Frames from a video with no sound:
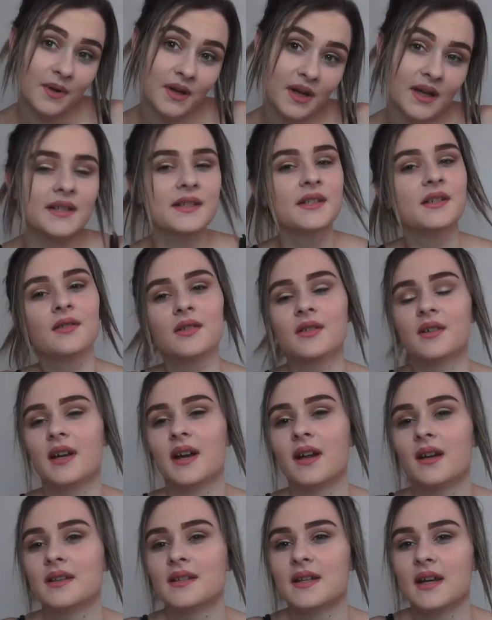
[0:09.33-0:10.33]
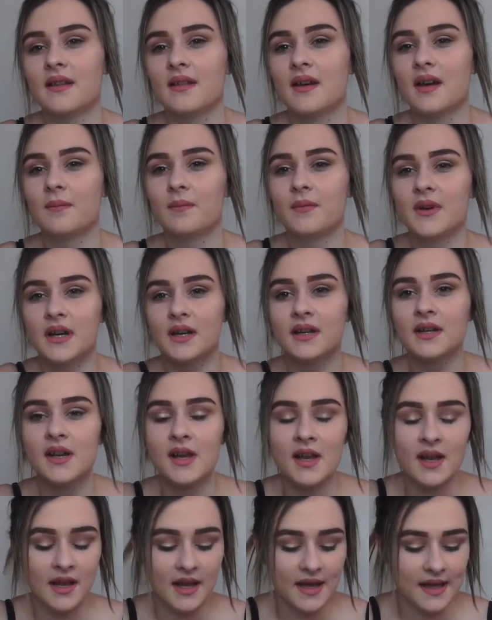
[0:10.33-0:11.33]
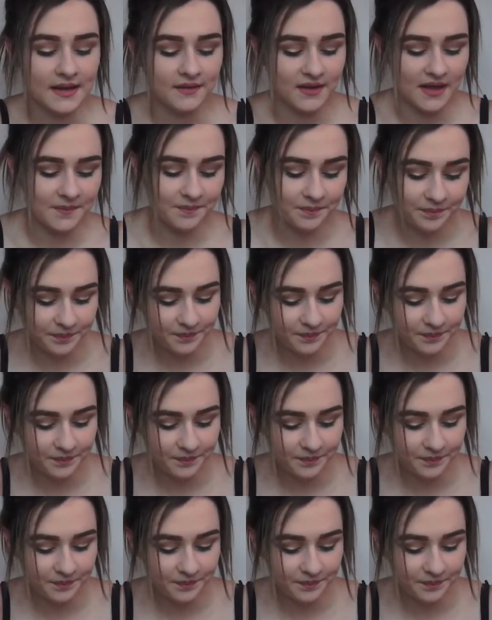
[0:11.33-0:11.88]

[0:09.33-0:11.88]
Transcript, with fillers: I still don't know how to say that, but anyway.